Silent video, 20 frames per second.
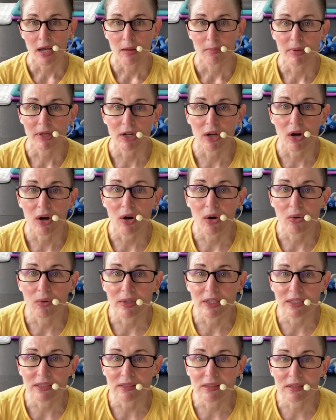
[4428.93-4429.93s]
but
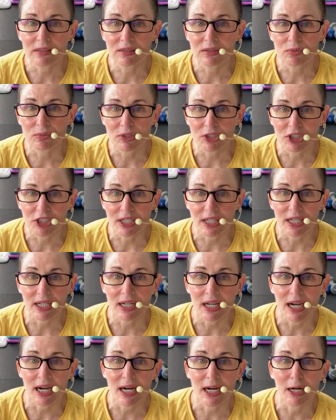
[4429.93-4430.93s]
always switching it
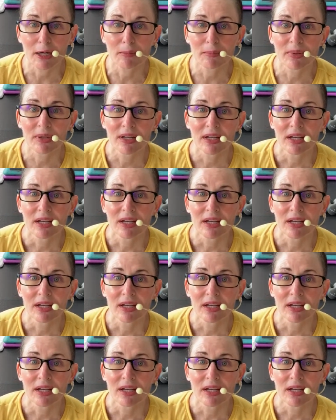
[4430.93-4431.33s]
up.